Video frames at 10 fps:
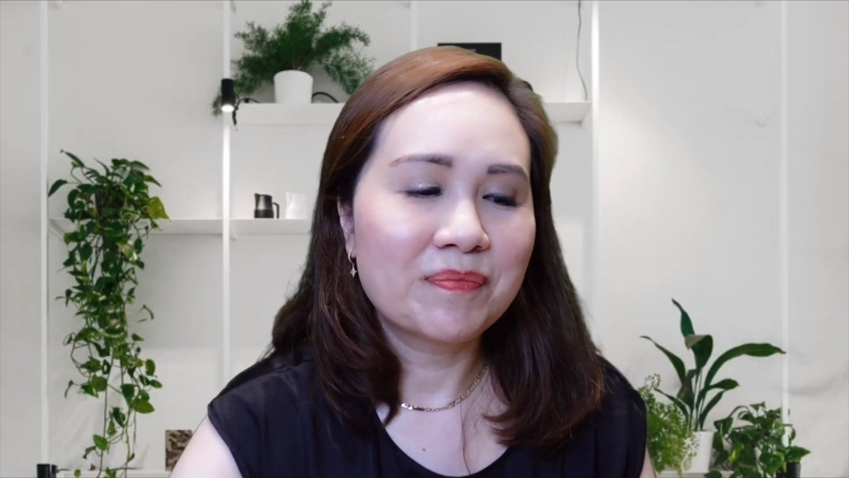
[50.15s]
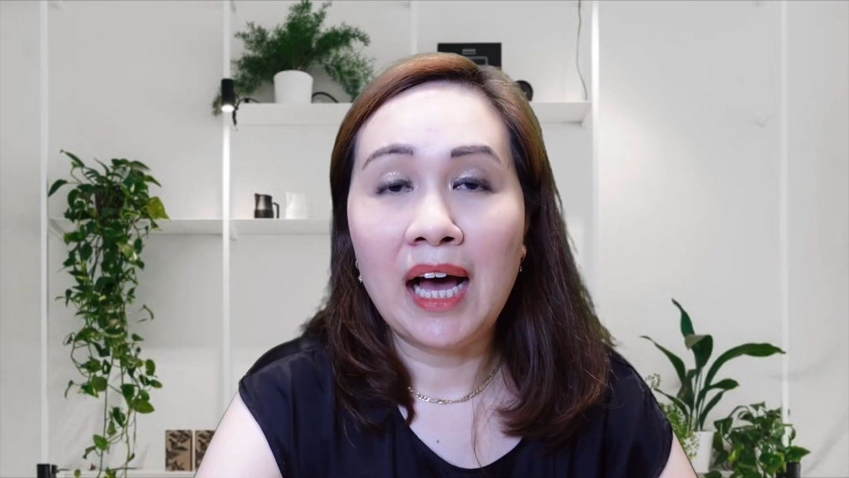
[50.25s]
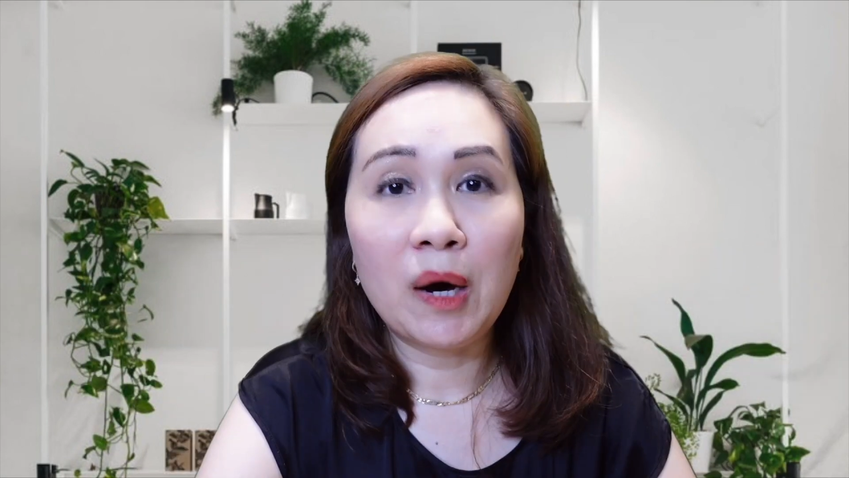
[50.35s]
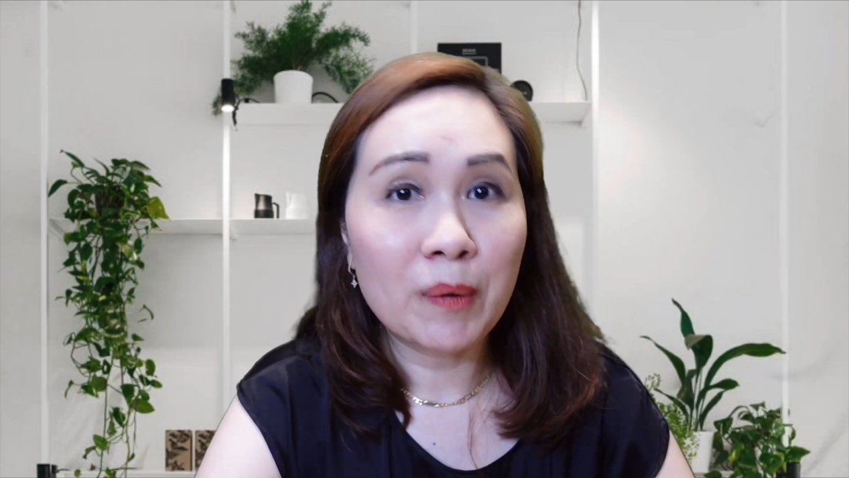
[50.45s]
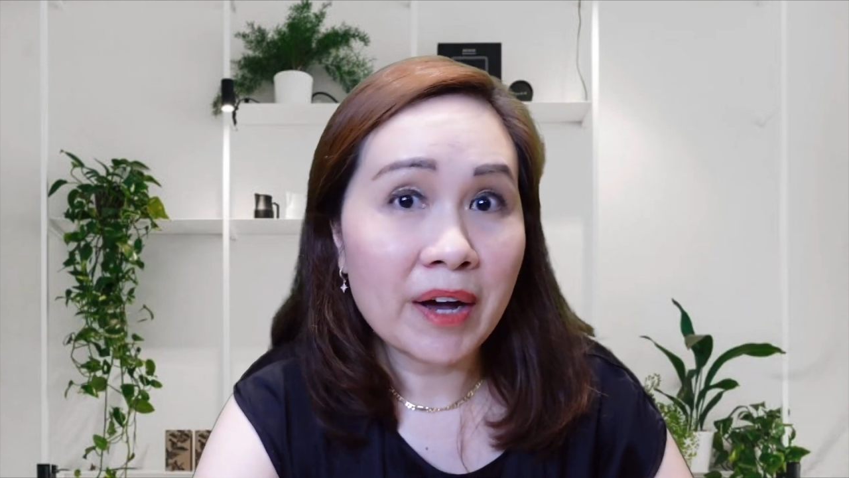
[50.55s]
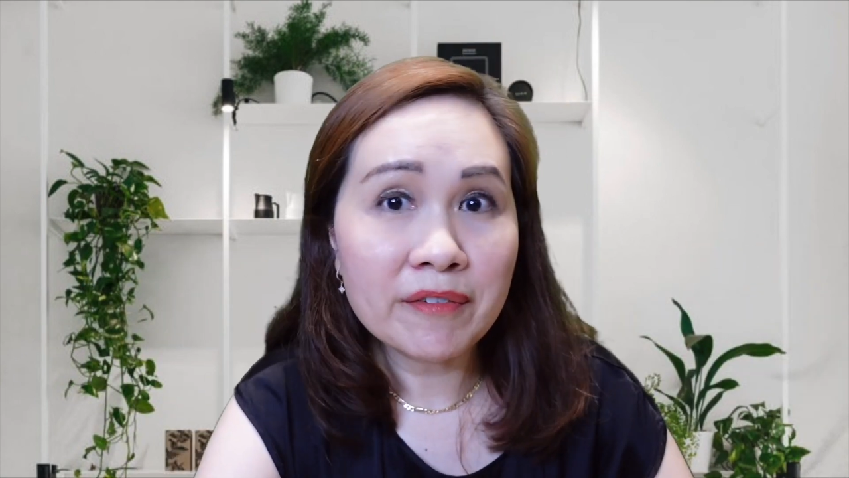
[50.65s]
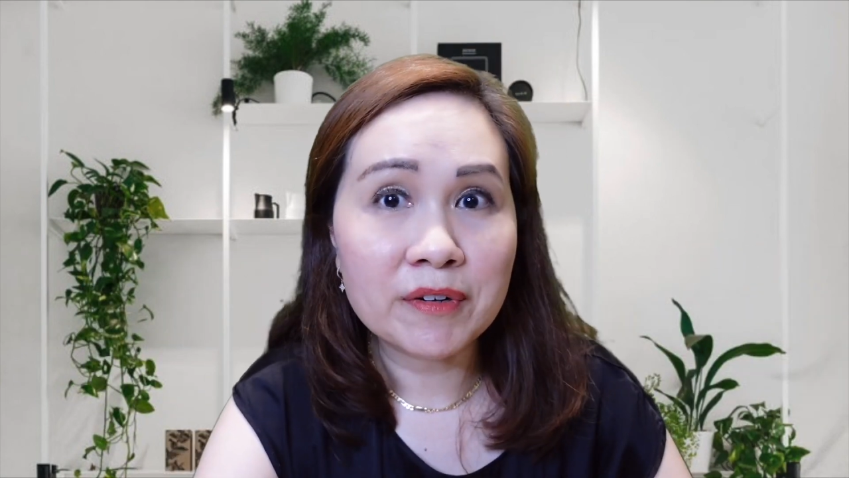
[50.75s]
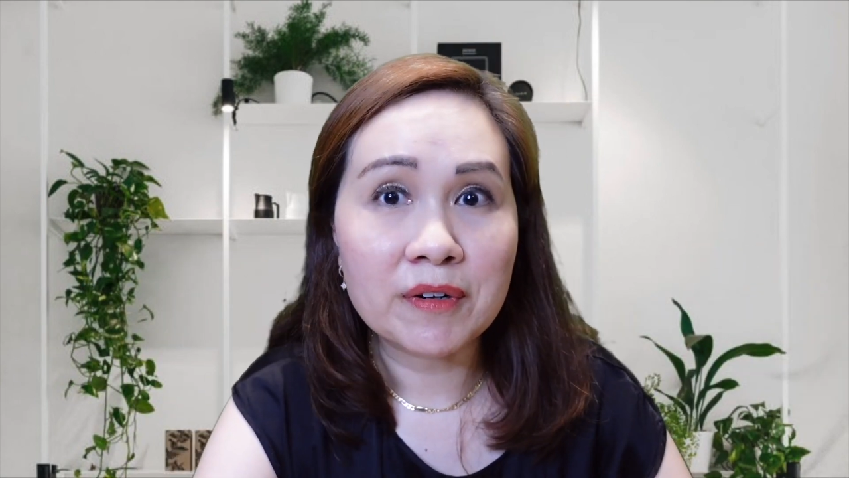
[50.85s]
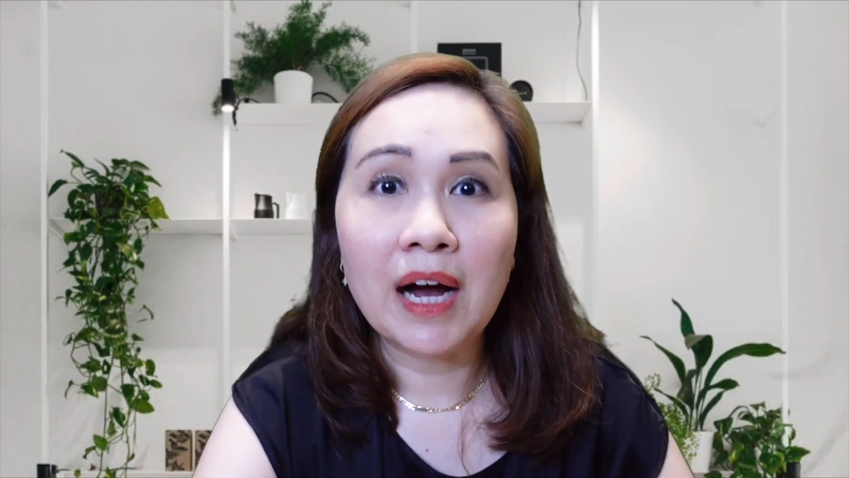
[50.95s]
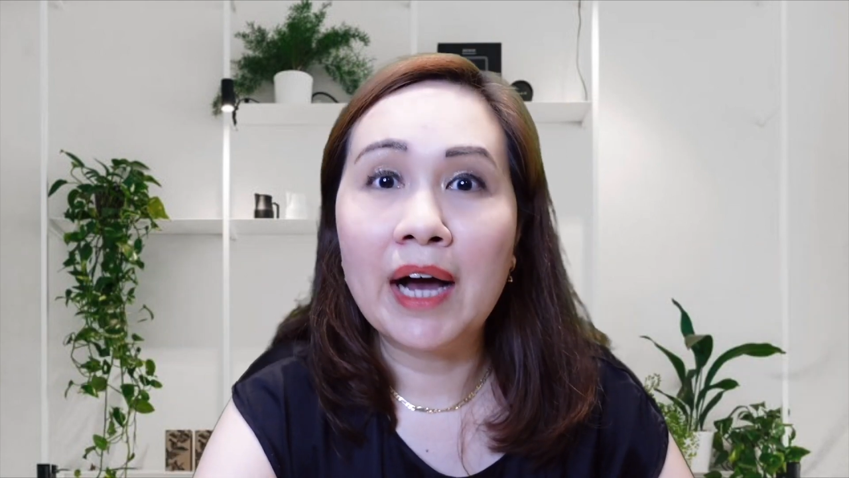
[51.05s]

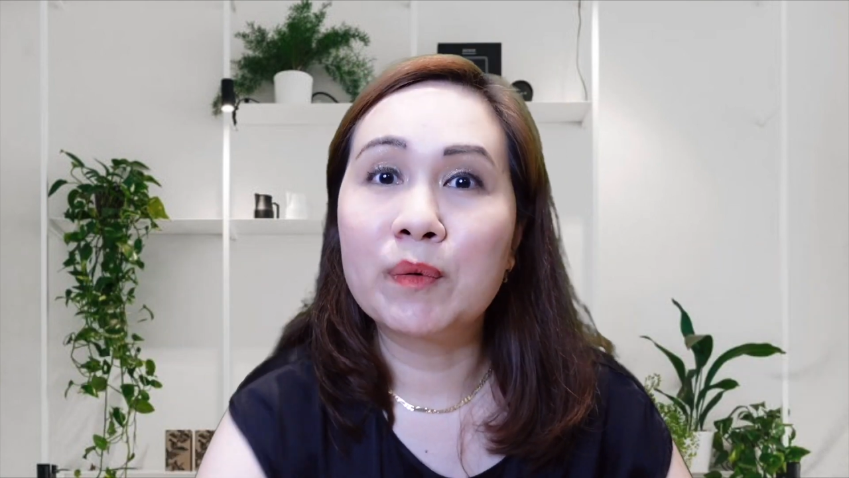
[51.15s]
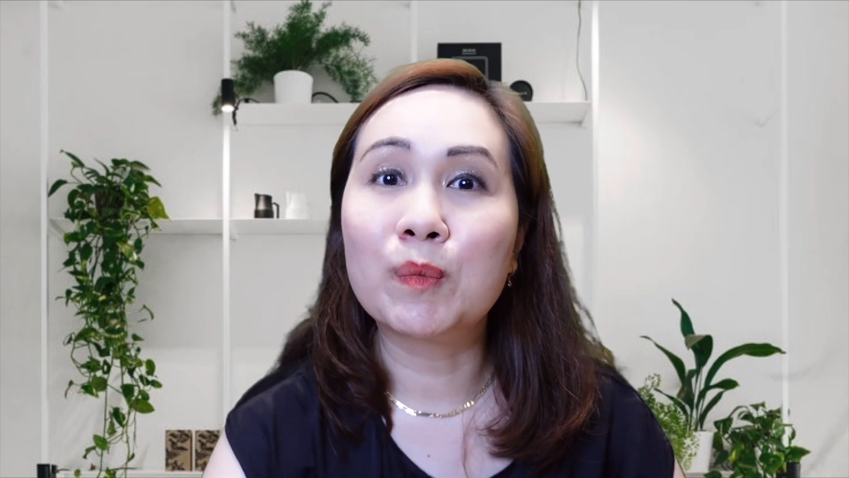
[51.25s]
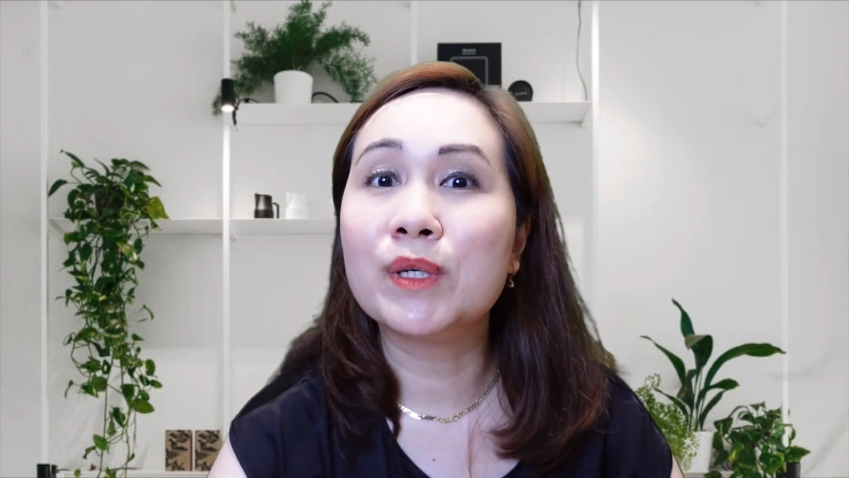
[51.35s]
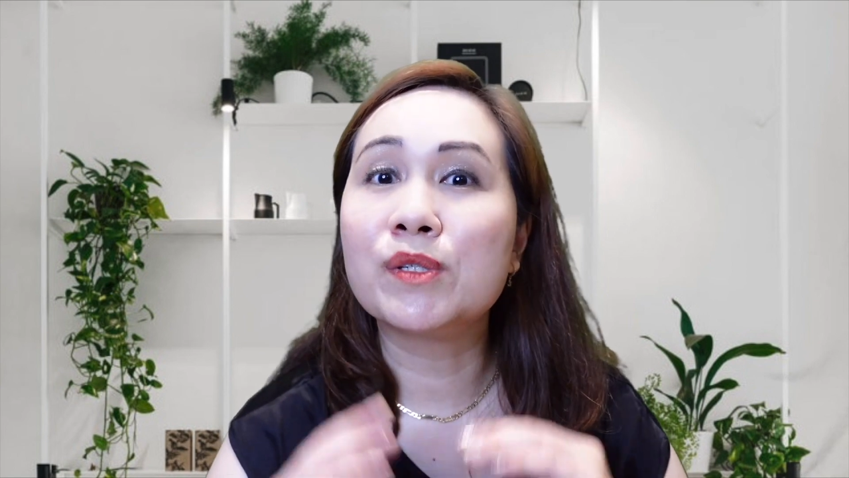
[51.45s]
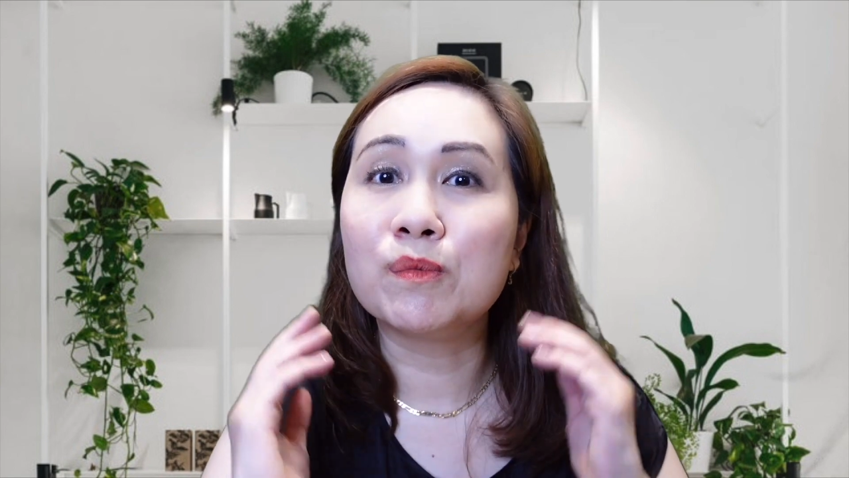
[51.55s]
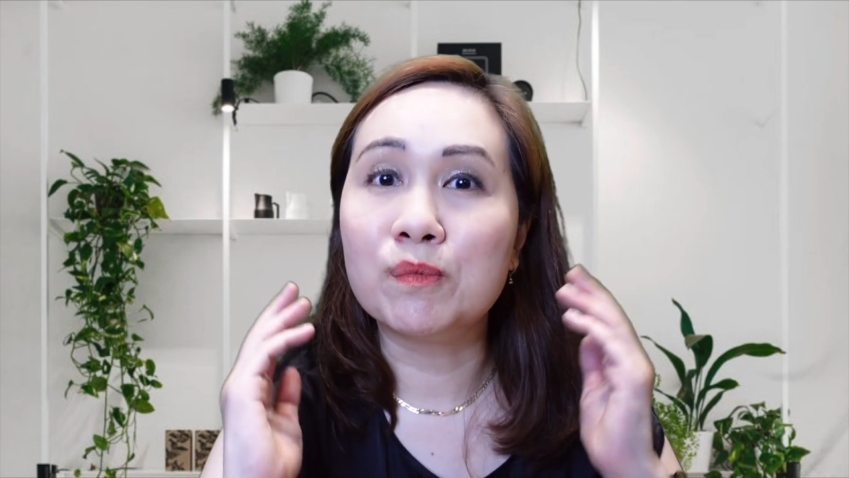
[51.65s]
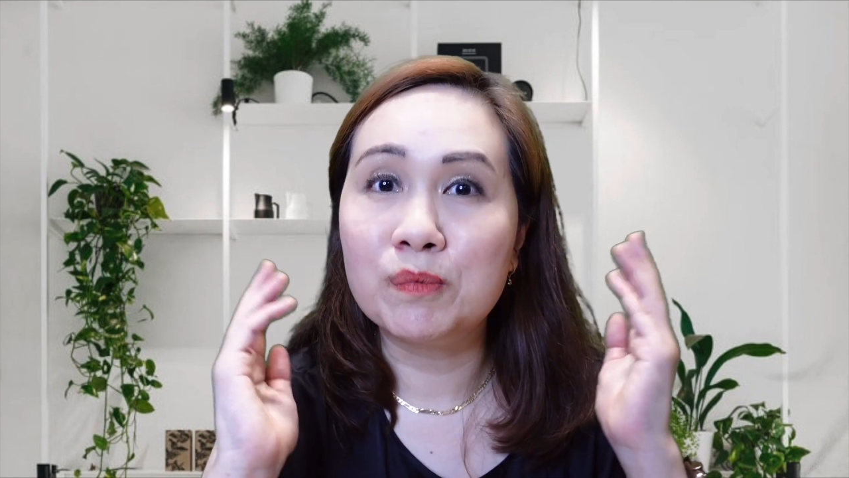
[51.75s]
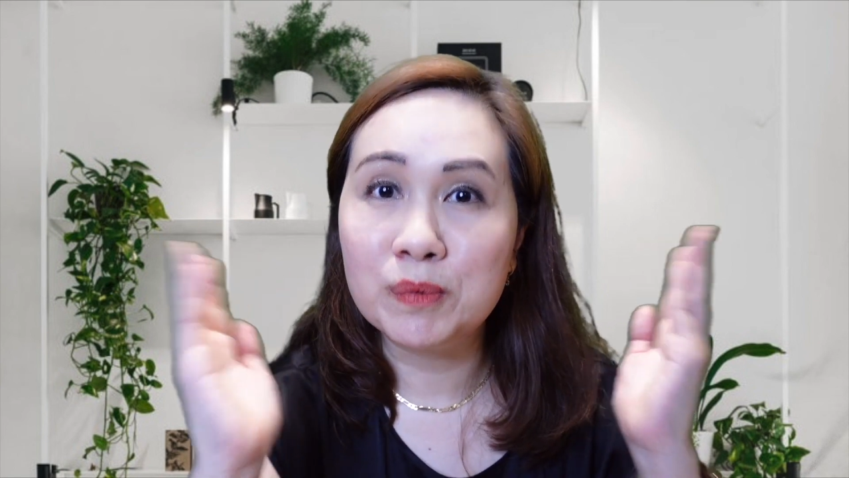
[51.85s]
However, I was